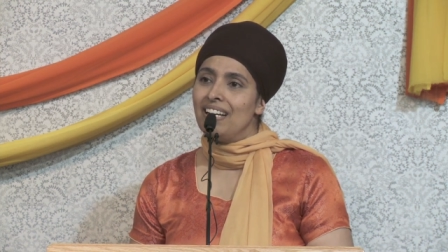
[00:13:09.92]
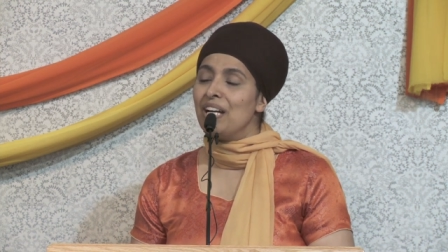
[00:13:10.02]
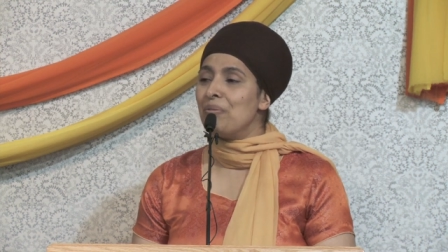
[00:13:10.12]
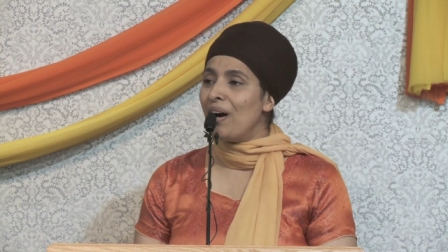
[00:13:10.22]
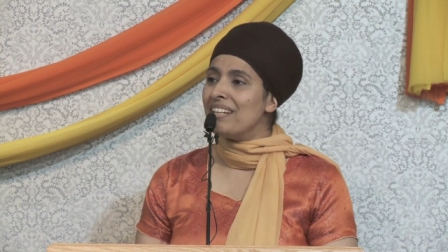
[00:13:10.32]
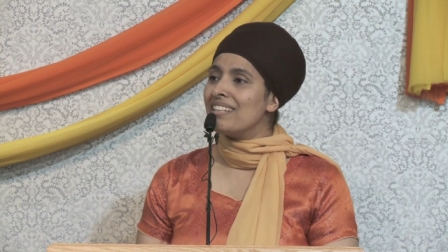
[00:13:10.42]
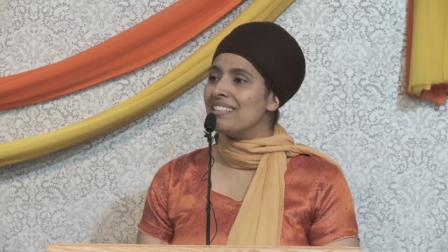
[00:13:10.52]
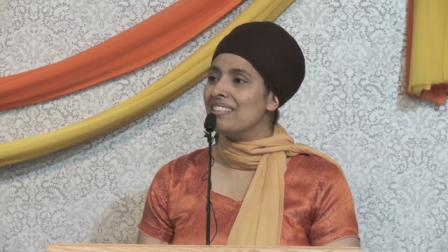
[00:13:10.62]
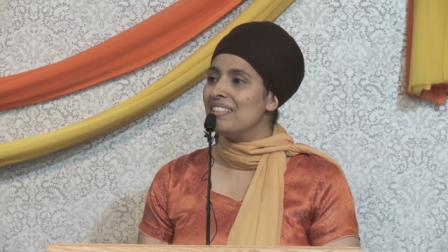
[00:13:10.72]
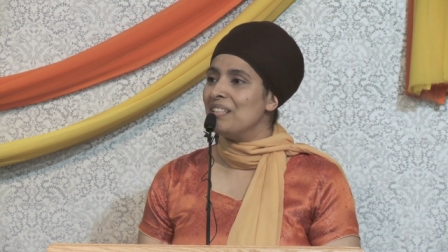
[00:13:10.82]

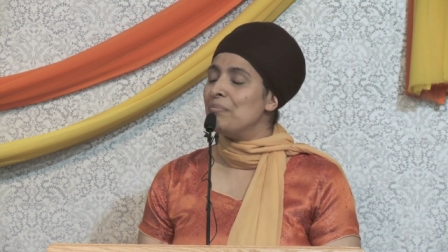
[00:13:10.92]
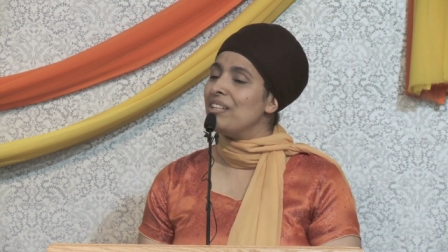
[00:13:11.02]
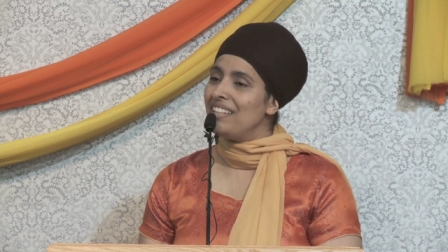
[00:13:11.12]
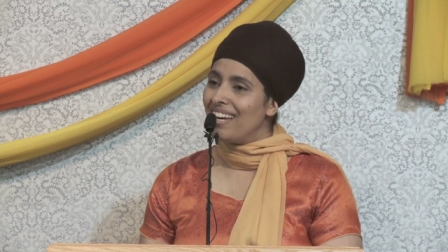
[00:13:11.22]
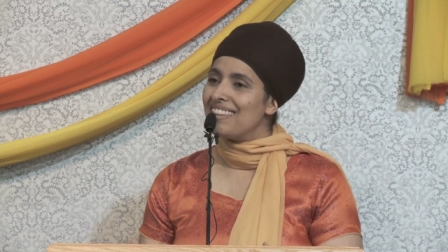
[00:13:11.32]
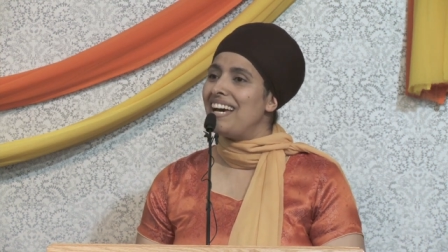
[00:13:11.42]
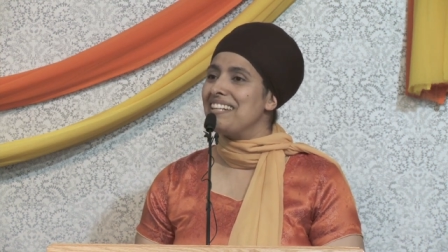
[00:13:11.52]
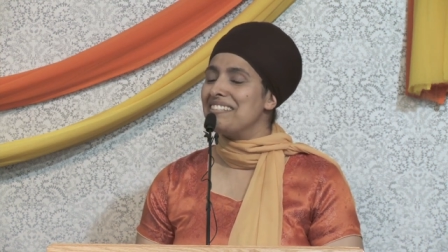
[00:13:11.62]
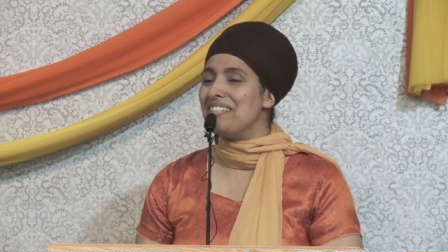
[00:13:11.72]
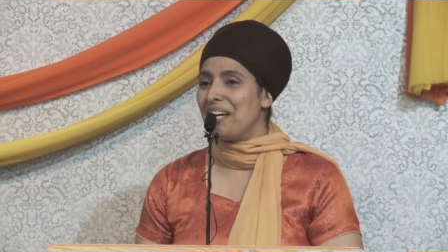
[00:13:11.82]
Ironic, but yet that
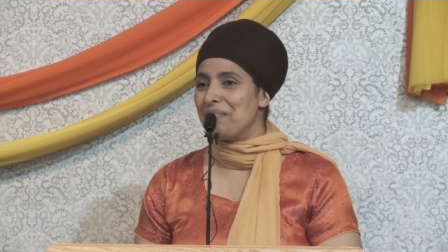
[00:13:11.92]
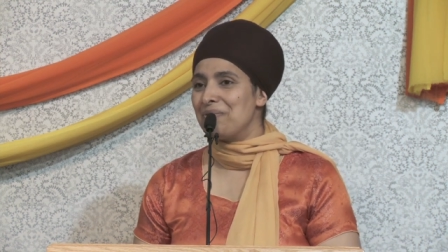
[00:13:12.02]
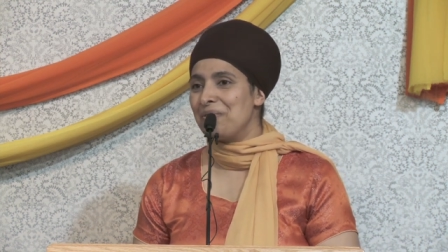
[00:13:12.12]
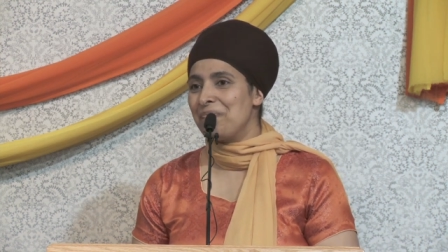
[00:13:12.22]
is life.